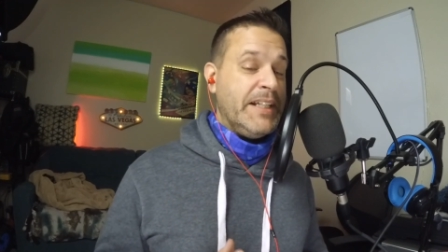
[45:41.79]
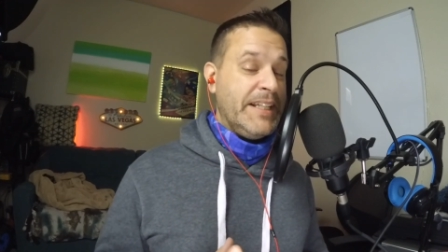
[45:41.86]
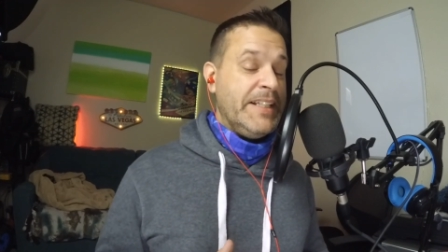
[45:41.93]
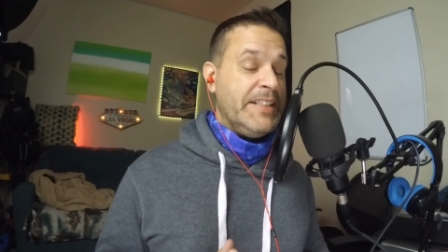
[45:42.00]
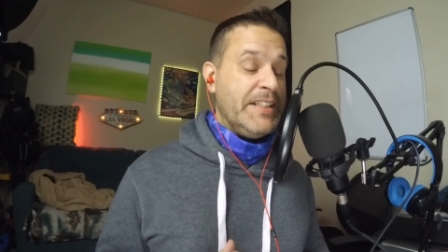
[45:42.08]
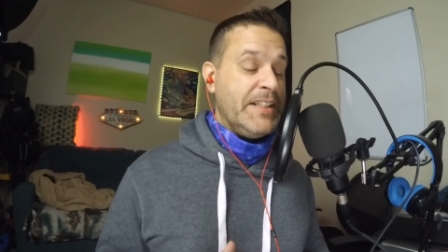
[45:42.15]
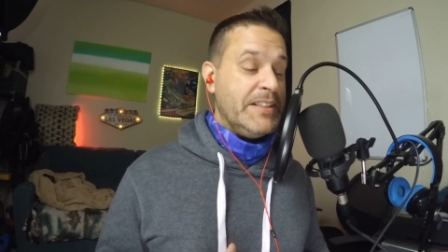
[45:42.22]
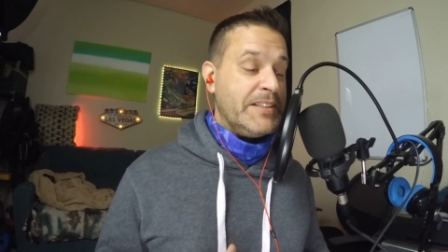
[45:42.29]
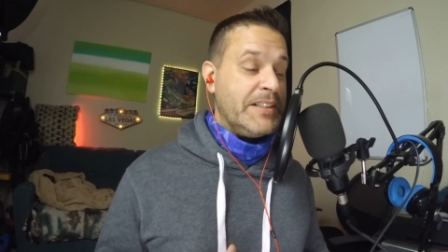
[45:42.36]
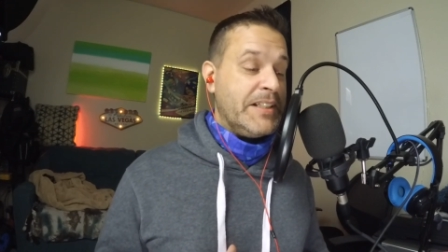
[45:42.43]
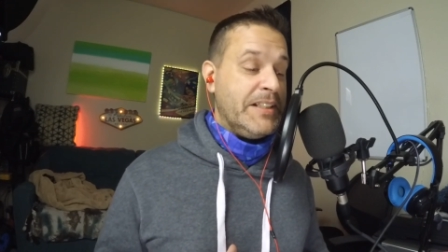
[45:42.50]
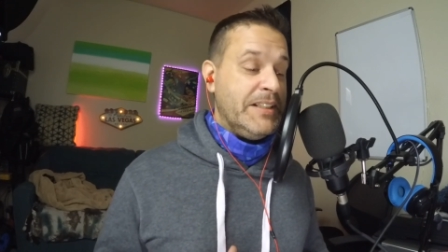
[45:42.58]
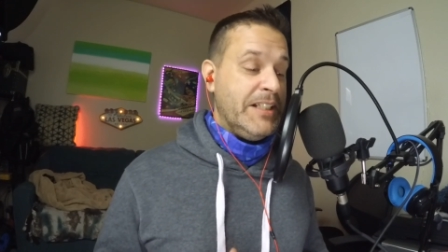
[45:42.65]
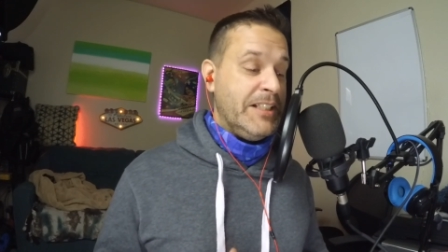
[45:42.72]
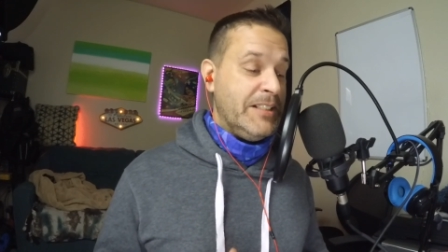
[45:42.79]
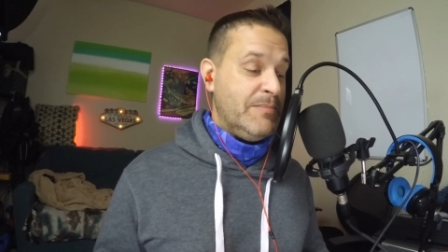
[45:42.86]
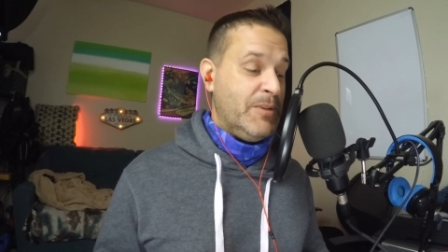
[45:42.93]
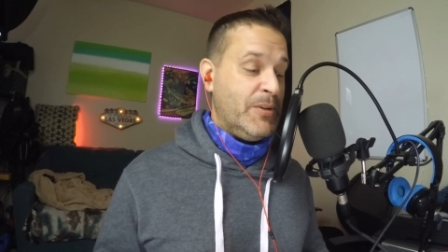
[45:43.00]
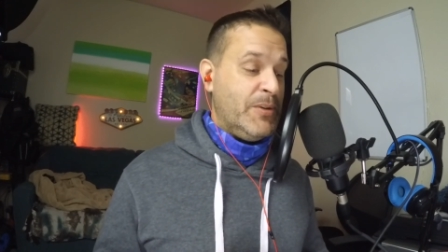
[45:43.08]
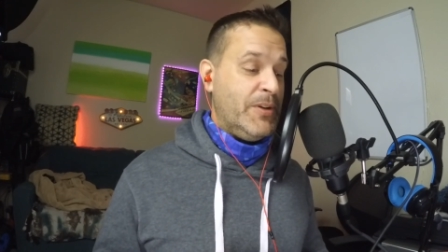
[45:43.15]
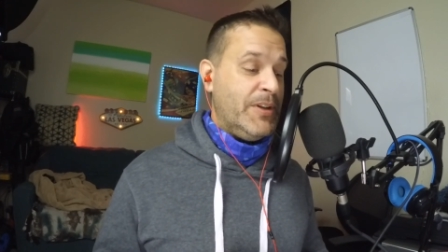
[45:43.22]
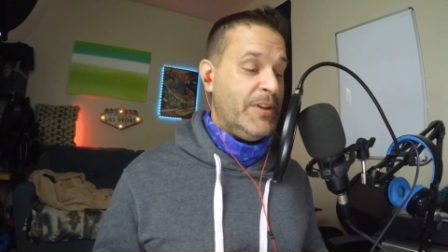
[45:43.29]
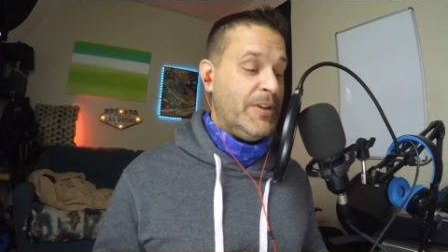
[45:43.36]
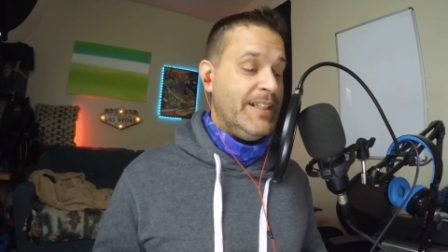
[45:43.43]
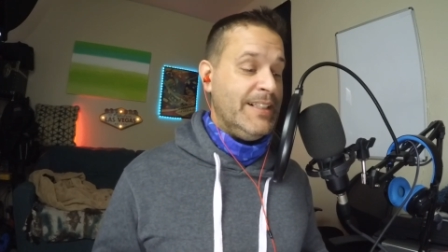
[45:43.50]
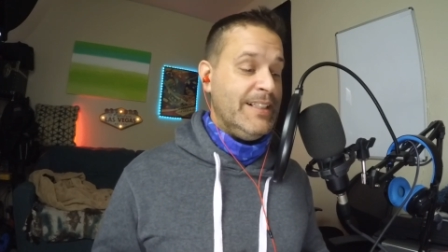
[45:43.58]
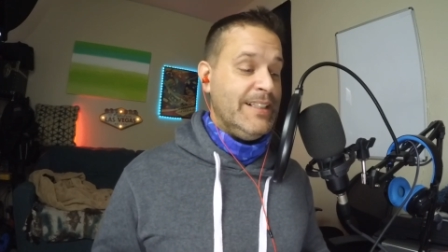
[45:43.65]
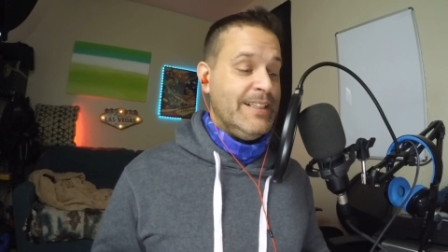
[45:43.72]
into this club, or,
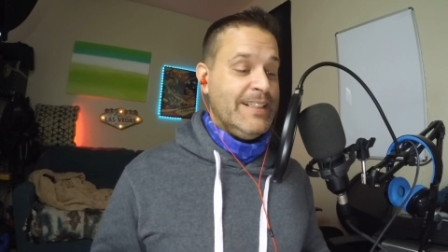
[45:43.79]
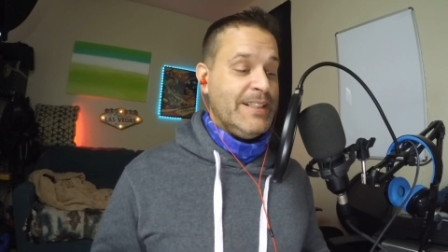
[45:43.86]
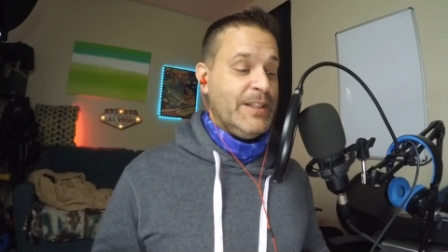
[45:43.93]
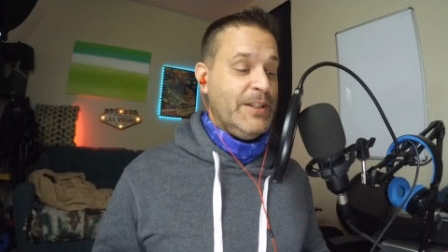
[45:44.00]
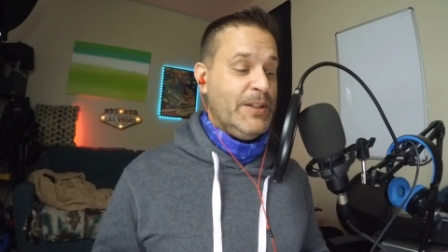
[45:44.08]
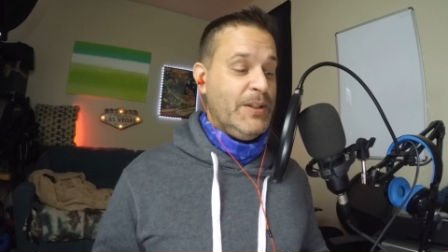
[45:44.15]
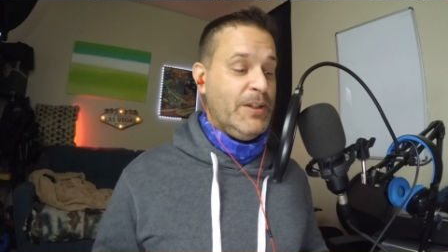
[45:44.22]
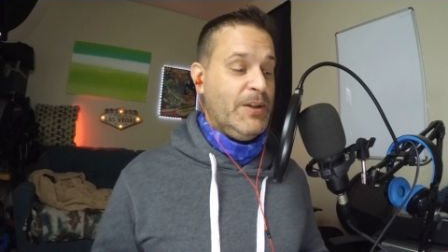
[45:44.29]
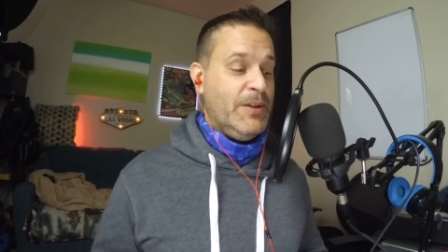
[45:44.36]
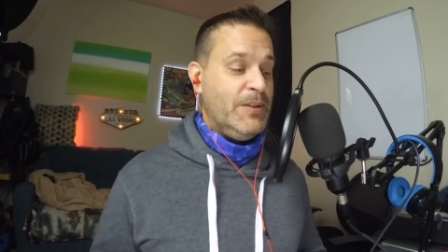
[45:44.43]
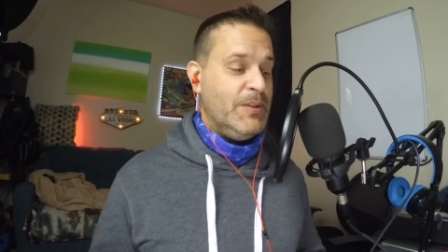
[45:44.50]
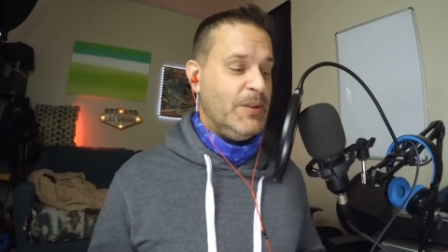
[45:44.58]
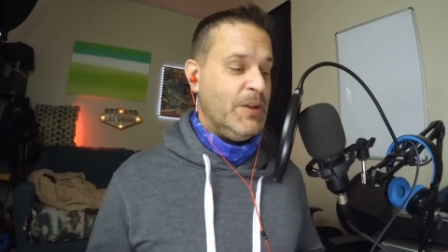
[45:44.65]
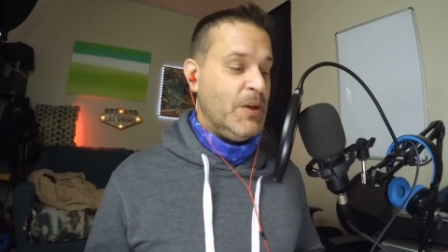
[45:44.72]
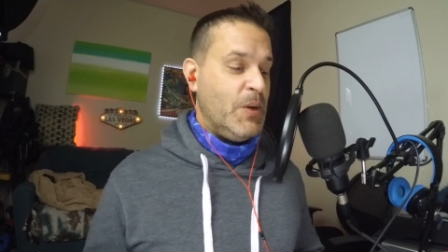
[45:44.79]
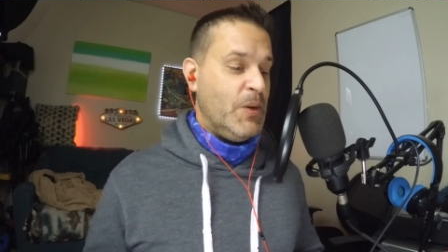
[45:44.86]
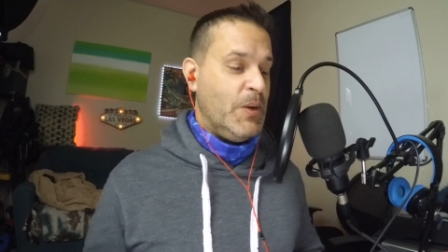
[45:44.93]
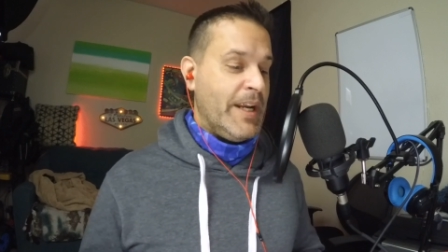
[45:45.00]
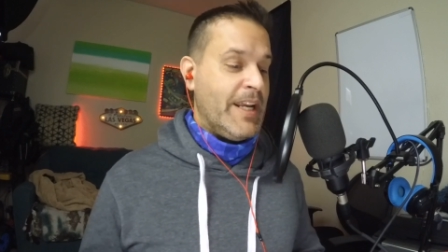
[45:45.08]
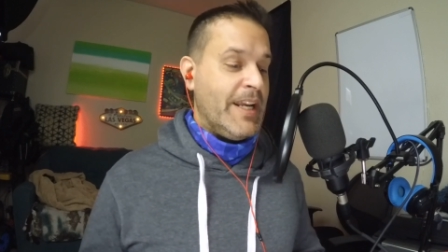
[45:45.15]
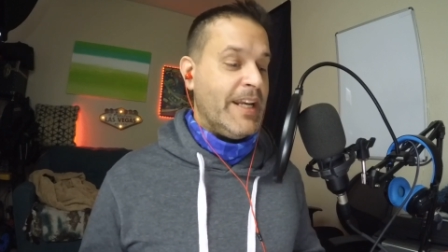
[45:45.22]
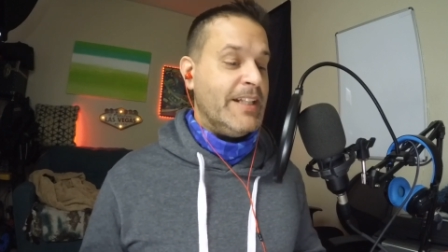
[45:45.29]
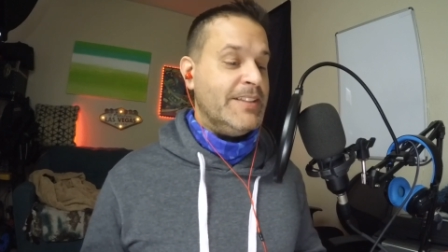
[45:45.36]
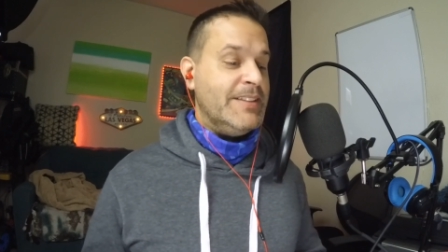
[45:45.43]
you know, we can get